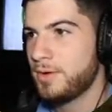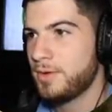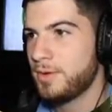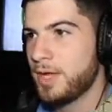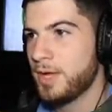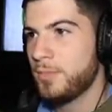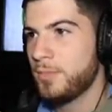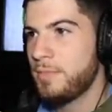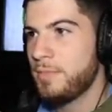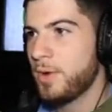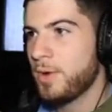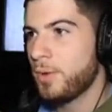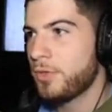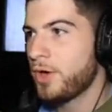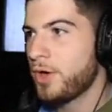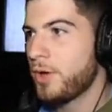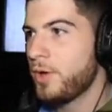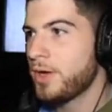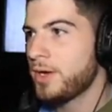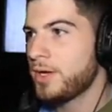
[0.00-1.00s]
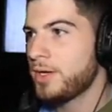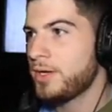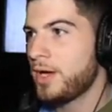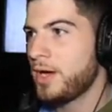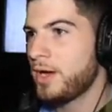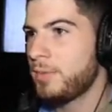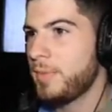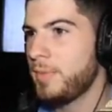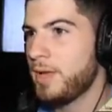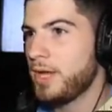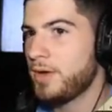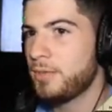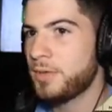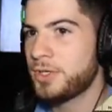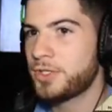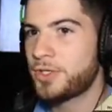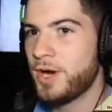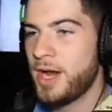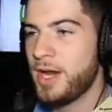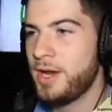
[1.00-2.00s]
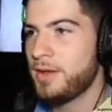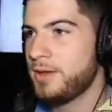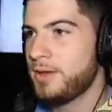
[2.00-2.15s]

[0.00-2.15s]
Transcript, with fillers: Can we both go on a Make-A-Wish ride?